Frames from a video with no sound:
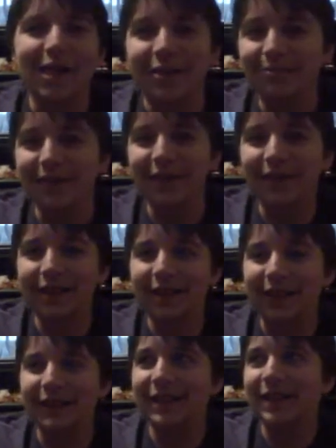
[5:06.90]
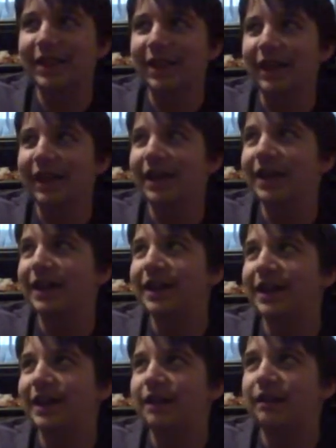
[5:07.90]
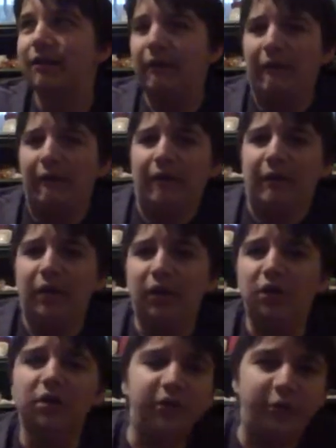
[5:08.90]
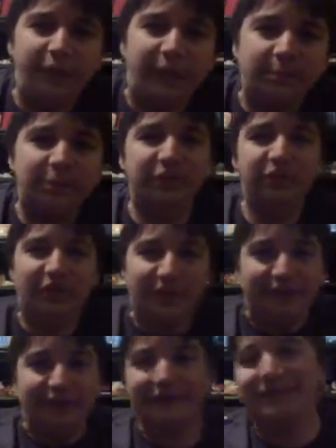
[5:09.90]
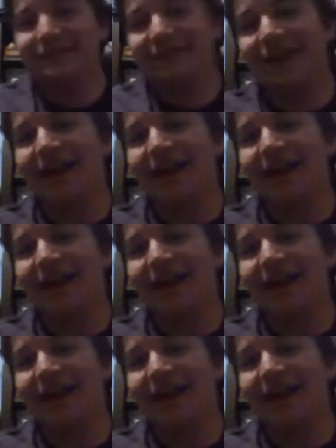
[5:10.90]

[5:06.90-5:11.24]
it's been like since like, oh, November, jeez.